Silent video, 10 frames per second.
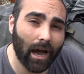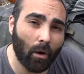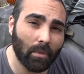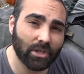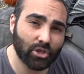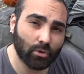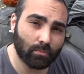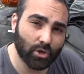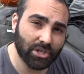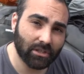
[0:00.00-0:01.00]
how much you're
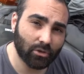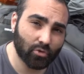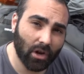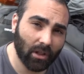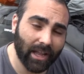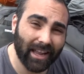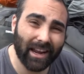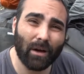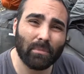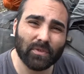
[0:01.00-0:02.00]
pushing the throttle and
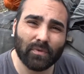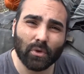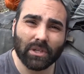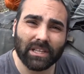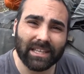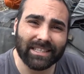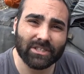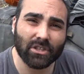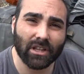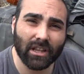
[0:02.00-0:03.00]
how much fuel it needs
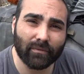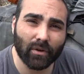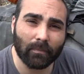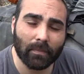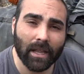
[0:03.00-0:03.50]
to deliver.